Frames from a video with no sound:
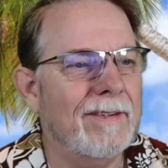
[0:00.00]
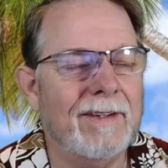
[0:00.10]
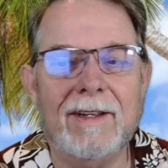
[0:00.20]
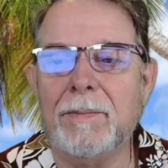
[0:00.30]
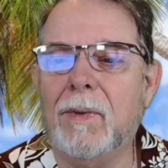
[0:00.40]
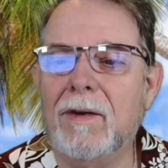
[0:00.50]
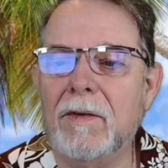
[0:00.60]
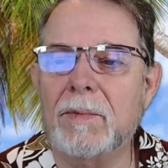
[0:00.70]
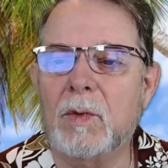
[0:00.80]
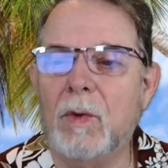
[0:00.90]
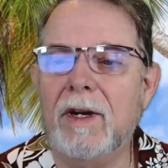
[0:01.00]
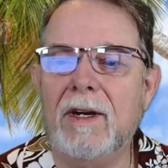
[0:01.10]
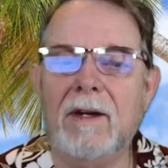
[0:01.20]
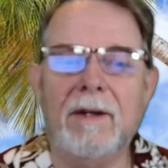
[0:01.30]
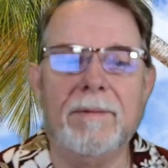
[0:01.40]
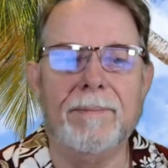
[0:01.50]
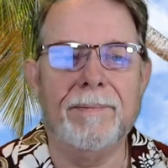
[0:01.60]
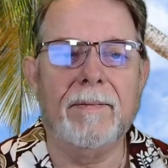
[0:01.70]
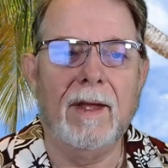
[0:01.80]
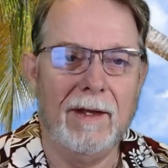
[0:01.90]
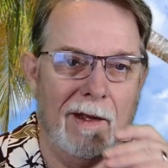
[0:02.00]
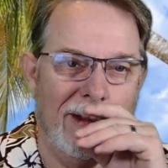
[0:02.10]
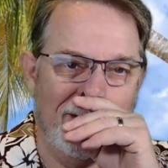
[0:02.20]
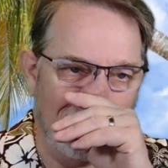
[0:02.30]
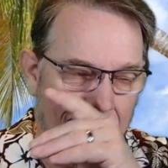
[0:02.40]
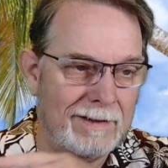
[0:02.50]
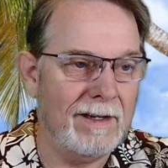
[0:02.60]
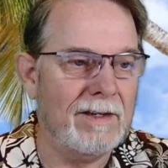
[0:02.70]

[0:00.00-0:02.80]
That's Proverbs 29. Like I say,